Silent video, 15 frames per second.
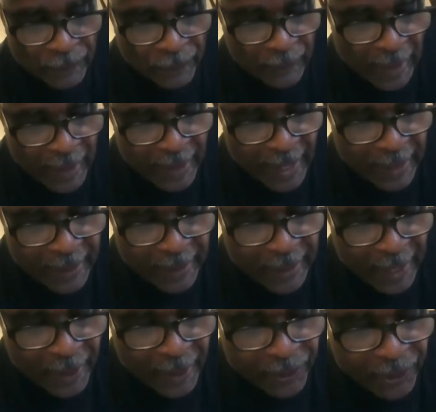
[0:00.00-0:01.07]
I'd like
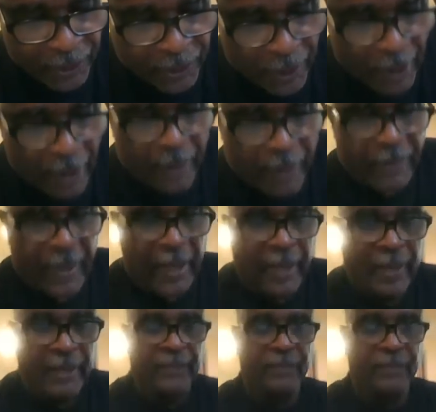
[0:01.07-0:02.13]
now to talk about